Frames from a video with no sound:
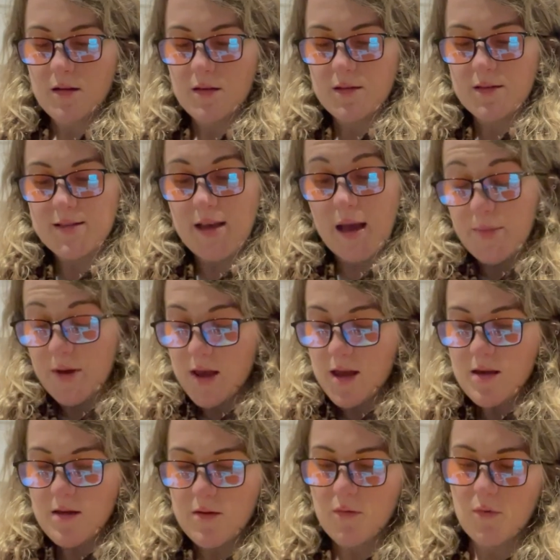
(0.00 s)

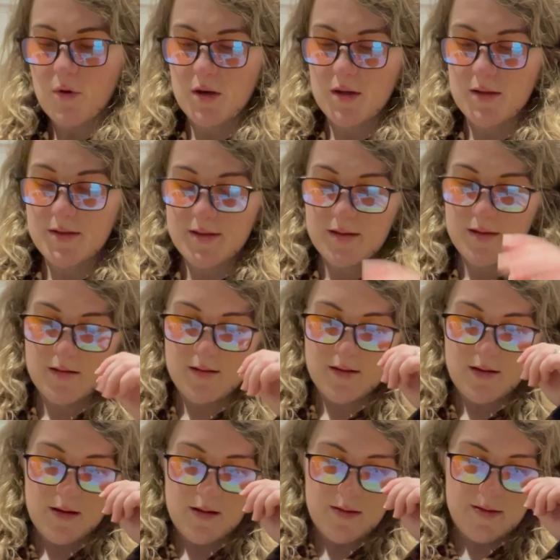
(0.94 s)
Sammy was
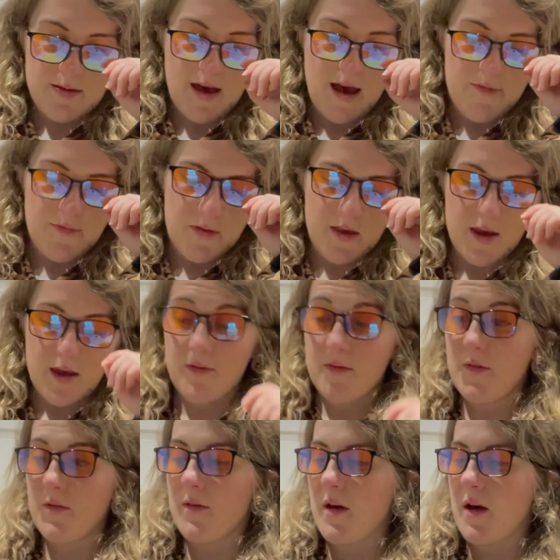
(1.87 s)
there for the
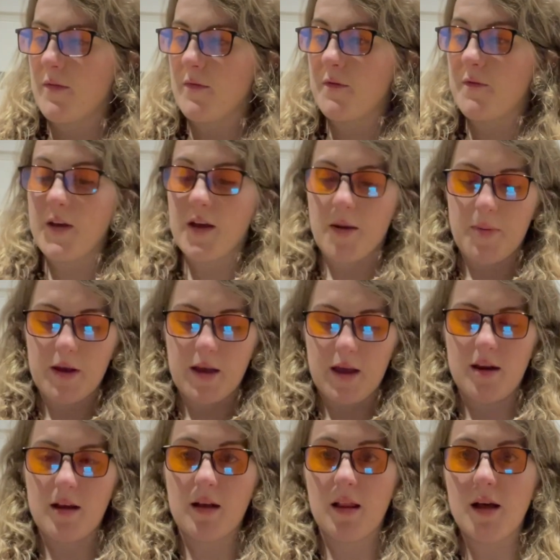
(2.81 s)
figure
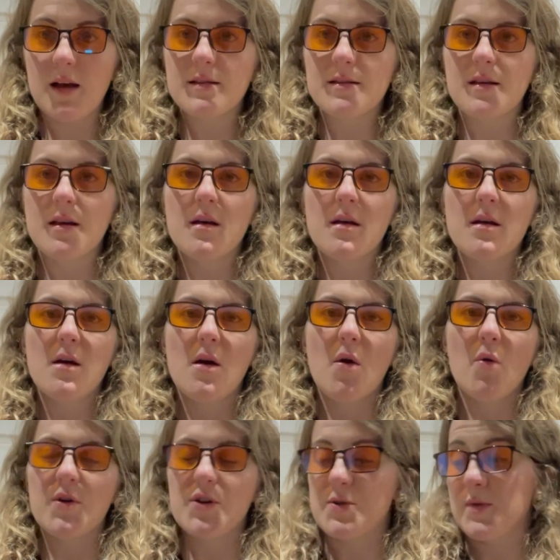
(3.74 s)
beginner class,
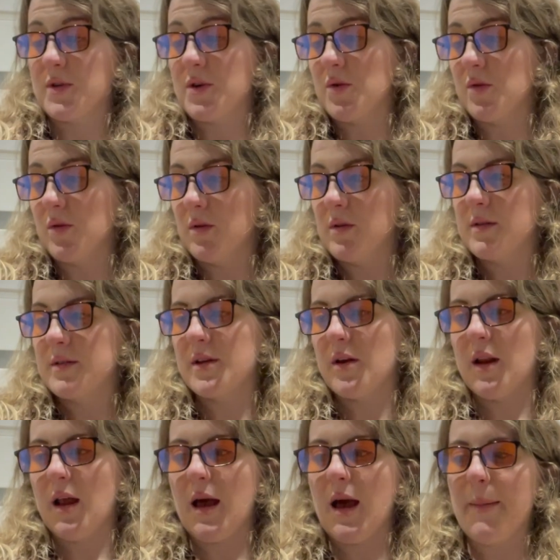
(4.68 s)
which was cool. So
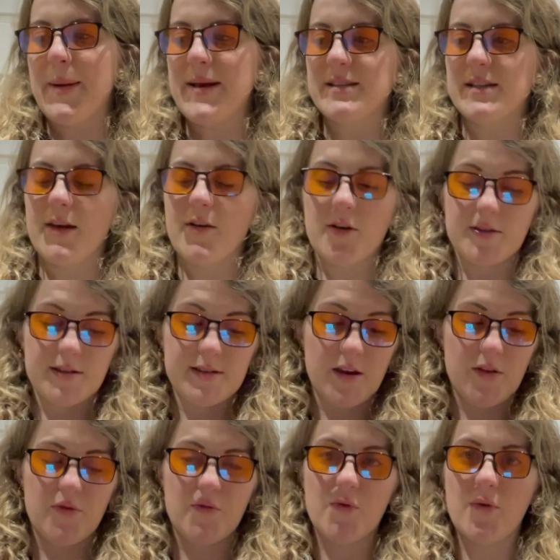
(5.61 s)
like I basically got to
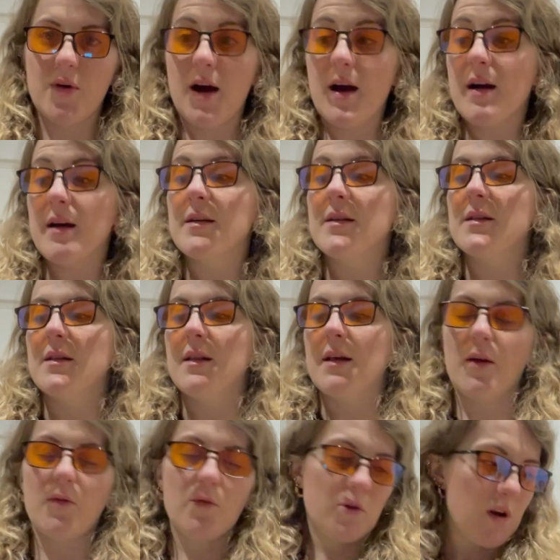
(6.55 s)
sit through that
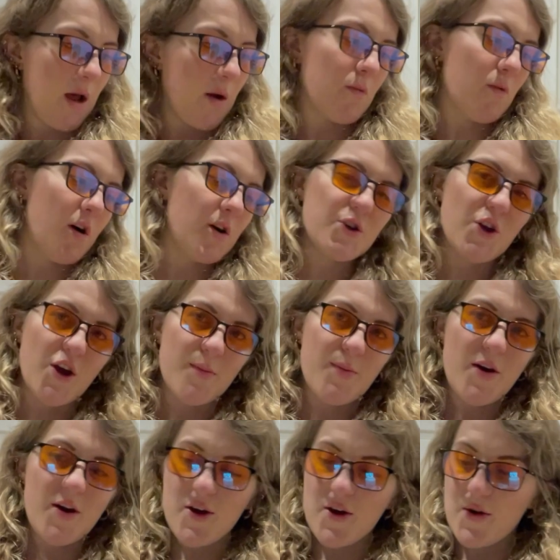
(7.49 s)
and like watch her
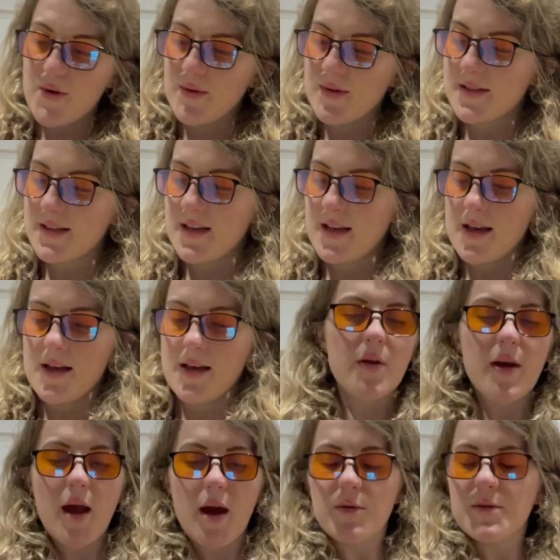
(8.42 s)
pose.
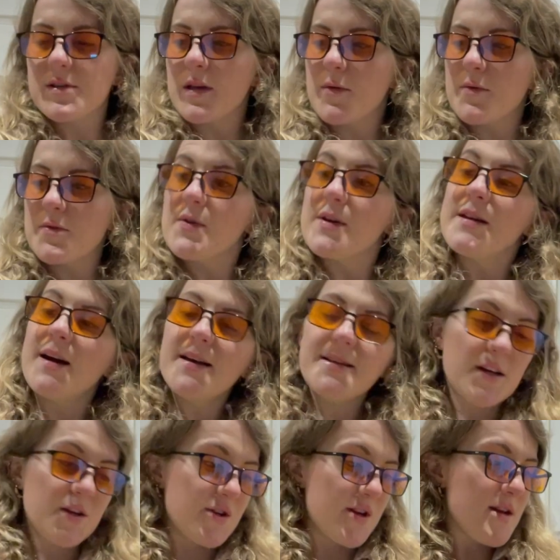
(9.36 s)
Yeah, it was really nice
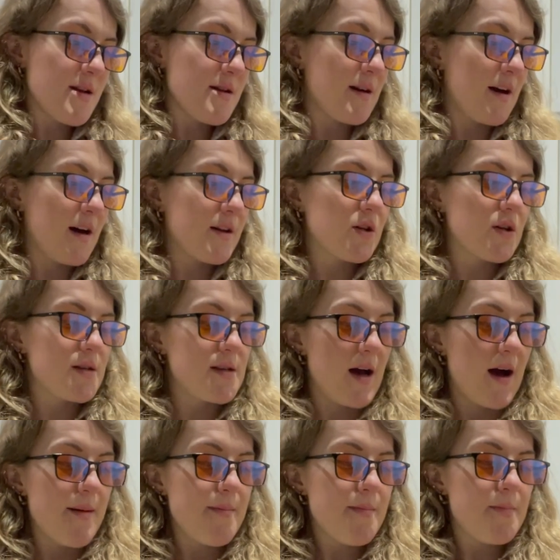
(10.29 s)
actually. I had a good
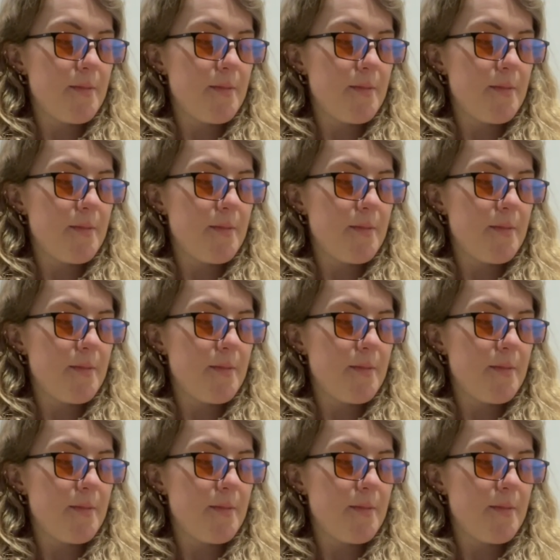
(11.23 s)
time.